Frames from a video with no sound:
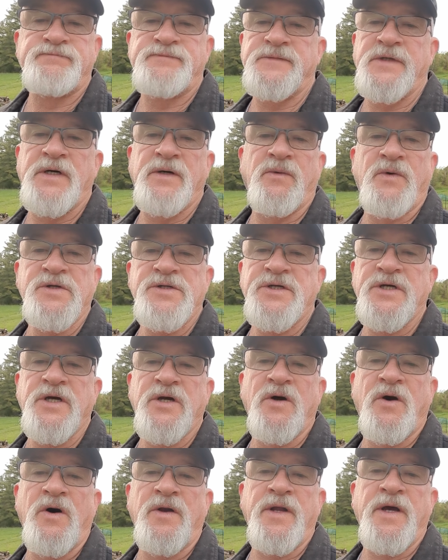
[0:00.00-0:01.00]
And once they're
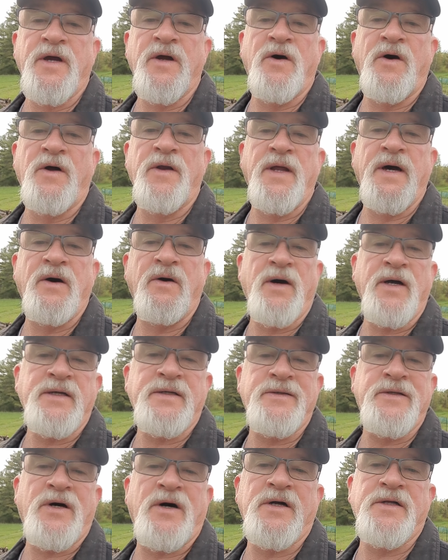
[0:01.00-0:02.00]
gone, they're gone. Now, I
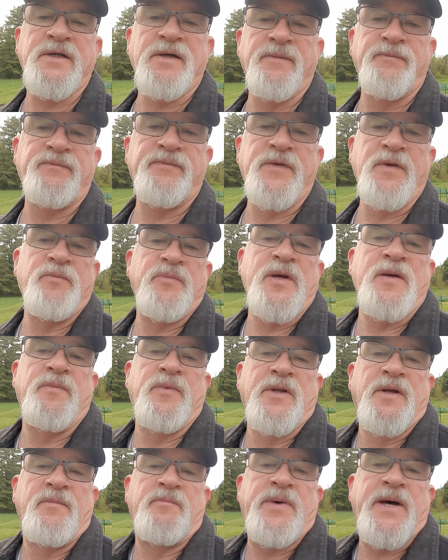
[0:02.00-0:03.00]
talk to the
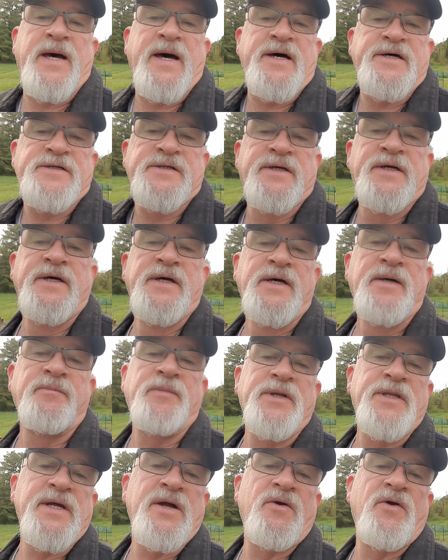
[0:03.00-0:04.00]
people that passed,
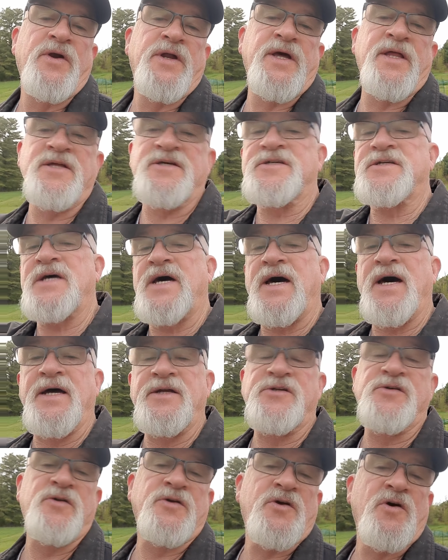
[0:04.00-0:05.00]
but they're on the other
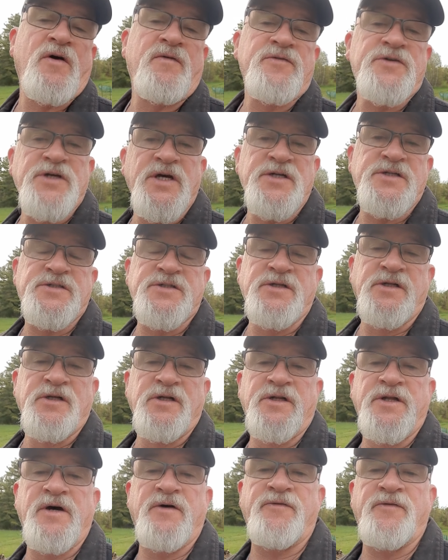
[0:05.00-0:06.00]
side, so the conversation's a
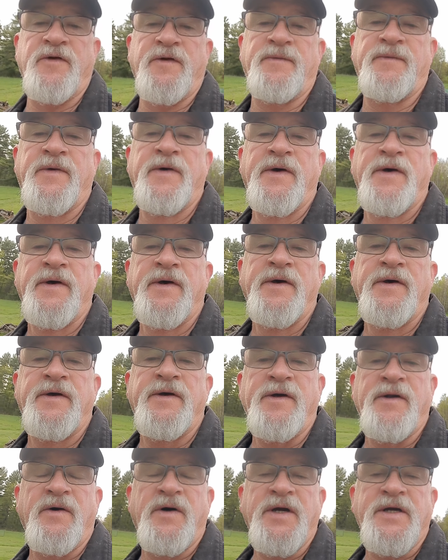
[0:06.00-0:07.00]
little different.
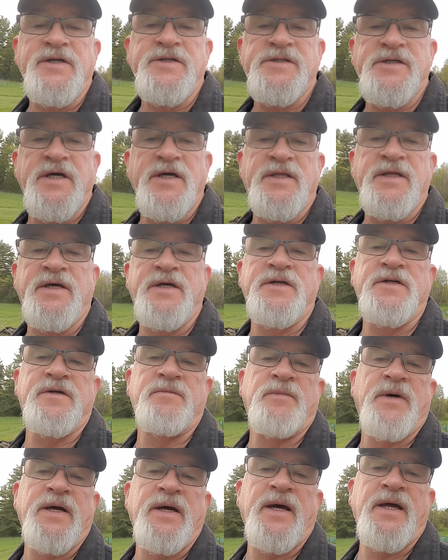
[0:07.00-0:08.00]
You know, I can say things
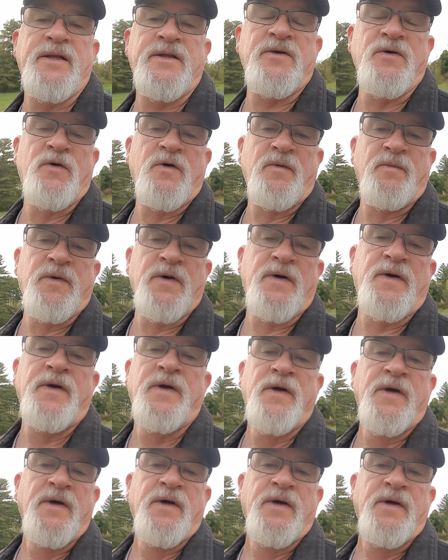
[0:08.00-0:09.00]
in my head to them, or
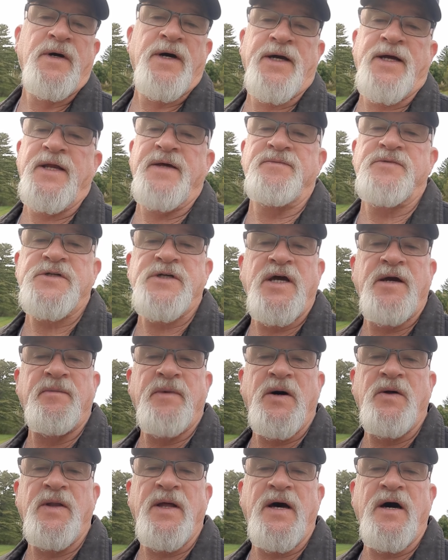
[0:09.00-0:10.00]
I can even say them
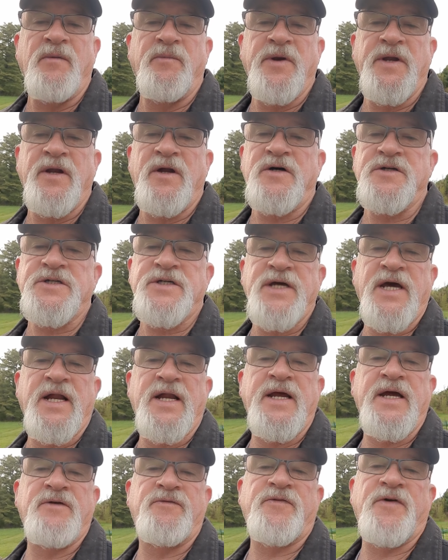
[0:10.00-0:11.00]
out loud, but they're not
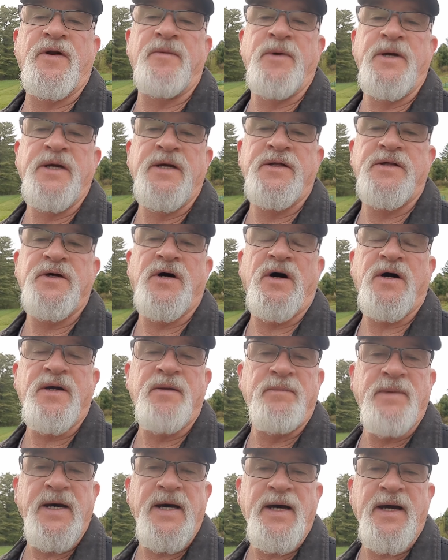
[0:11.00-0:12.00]
standing here in front of me
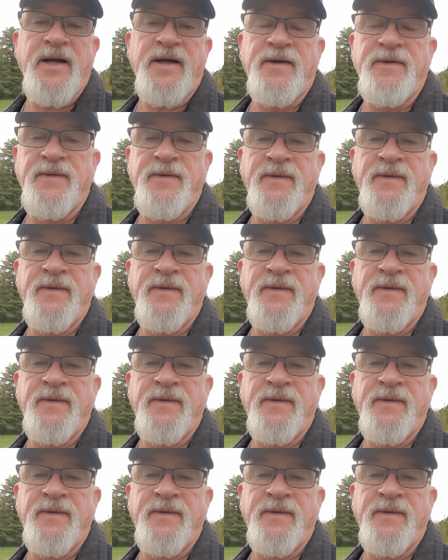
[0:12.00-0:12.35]
talking back.